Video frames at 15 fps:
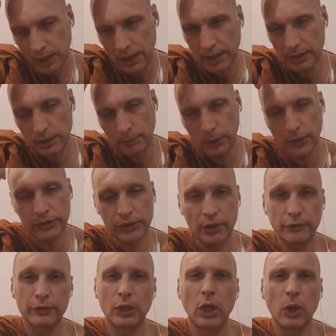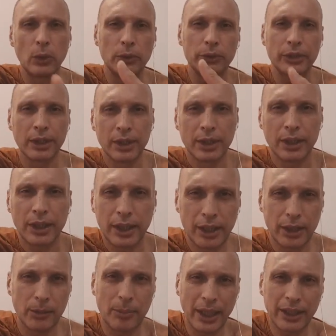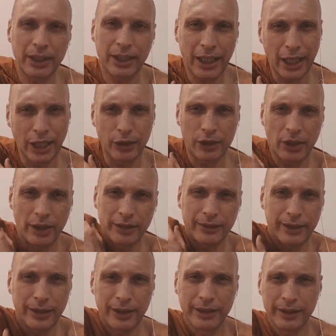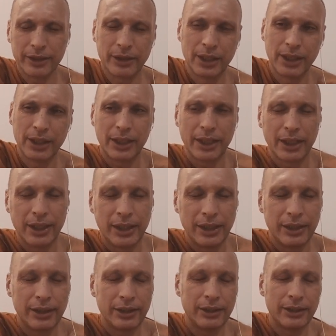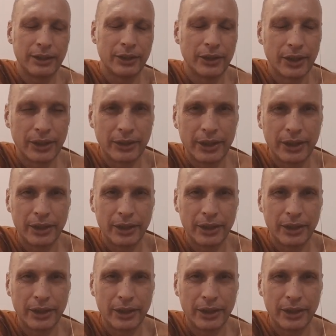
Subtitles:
a deposit of gold in your bank account kind of thing, in your, you know,